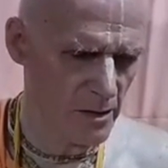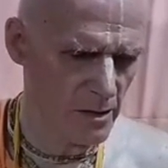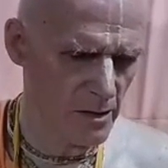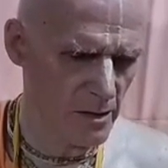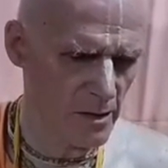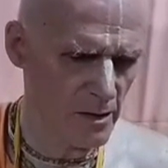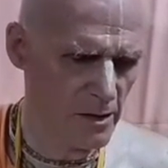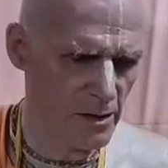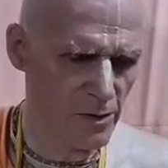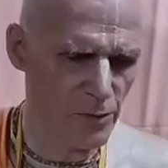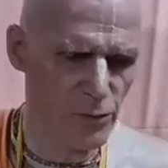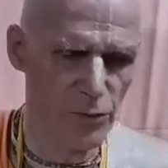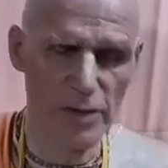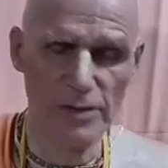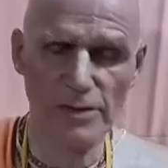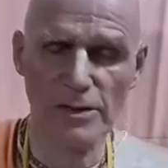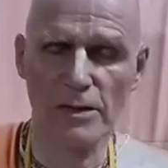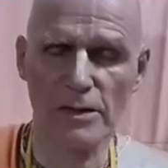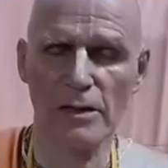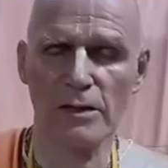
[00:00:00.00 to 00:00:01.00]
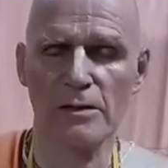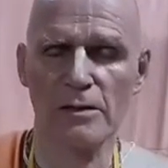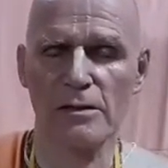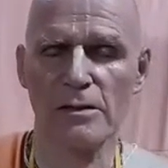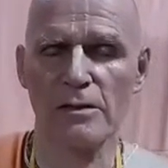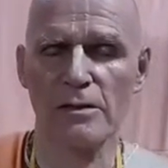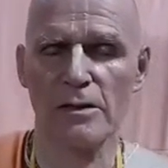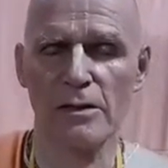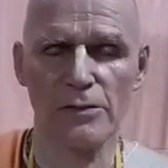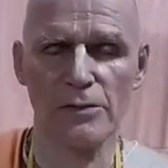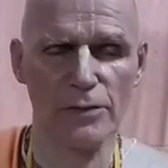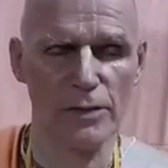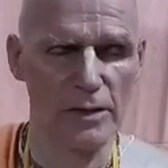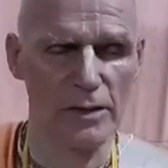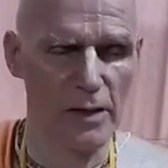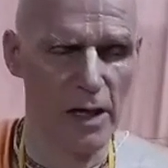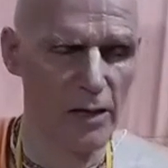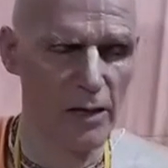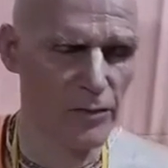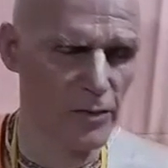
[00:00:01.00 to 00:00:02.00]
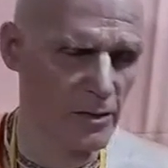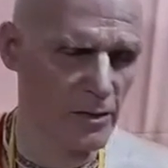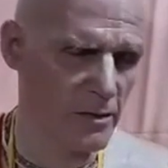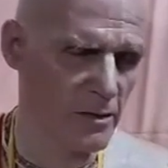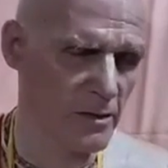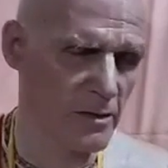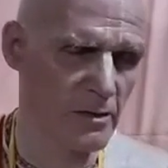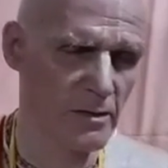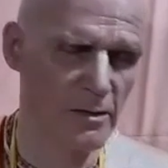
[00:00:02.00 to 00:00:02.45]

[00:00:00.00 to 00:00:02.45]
a resident of Vrindavan.